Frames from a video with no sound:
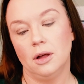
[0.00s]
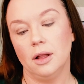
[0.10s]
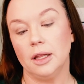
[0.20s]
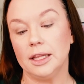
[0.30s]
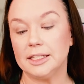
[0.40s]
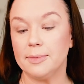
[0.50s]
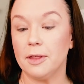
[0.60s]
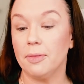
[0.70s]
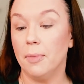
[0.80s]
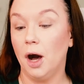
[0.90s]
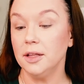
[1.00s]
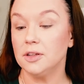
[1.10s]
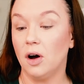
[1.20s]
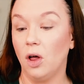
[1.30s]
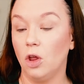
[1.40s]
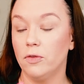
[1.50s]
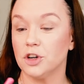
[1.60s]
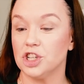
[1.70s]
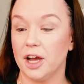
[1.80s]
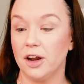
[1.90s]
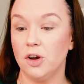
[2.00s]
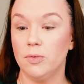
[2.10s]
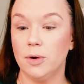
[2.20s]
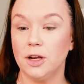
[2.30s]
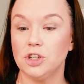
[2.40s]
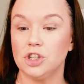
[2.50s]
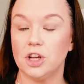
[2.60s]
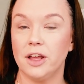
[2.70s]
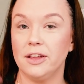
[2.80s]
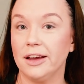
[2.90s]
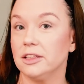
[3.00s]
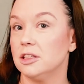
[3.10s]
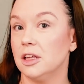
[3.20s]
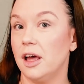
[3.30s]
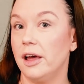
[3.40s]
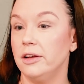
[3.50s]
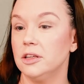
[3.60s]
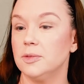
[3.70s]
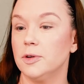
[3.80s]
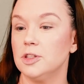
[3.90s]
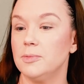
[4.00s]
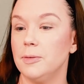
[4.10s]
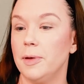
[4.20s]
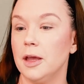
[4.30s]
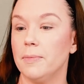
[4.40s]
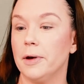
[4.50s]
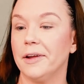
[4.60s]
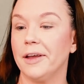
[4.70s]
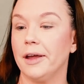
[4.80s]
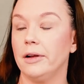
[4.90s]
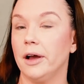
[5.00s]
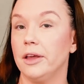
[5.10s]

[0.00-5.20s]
Elizabeth Mott all over shadow brush. And yes, the end is supposed to be pink, but again, I